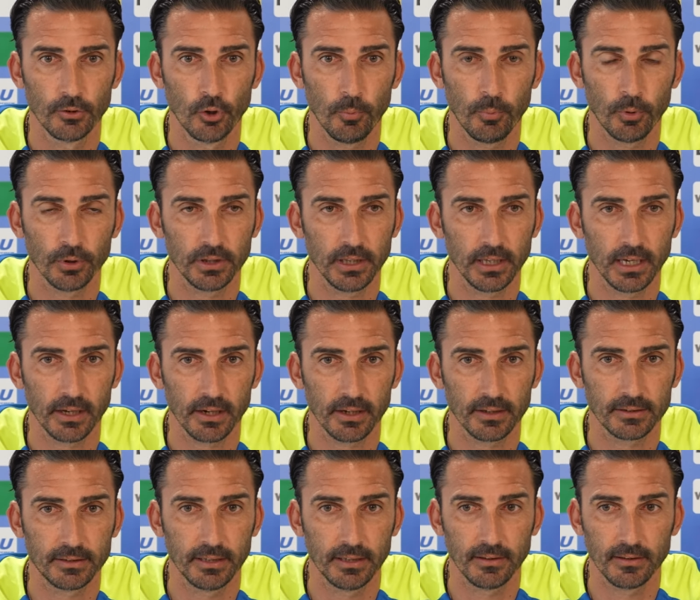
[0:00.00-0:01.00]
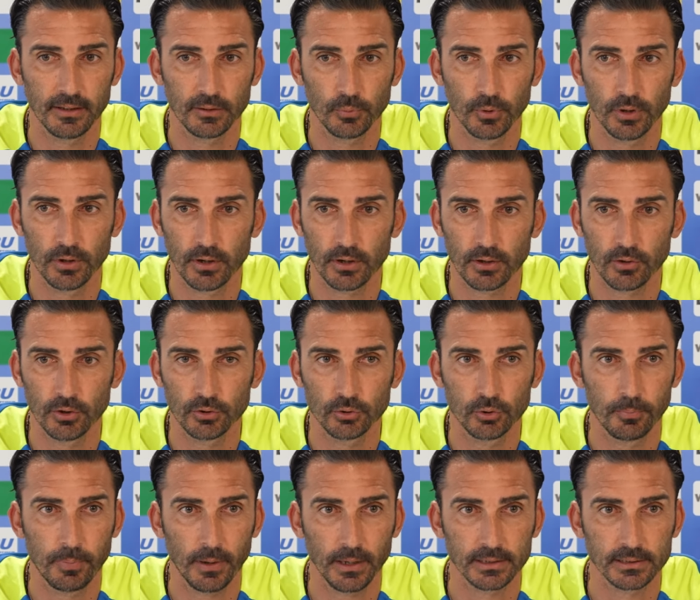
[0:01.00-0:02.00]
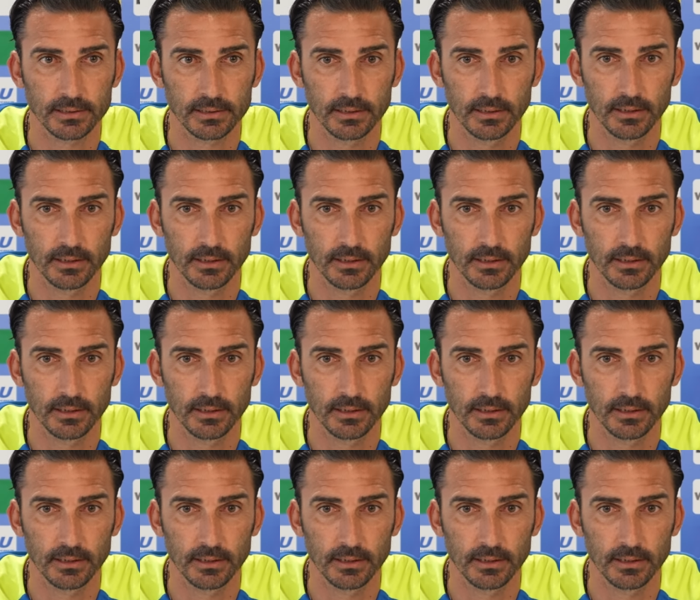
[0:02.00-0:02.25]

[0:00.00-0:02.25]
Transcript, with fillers: nobody guaranteed that we are going to pass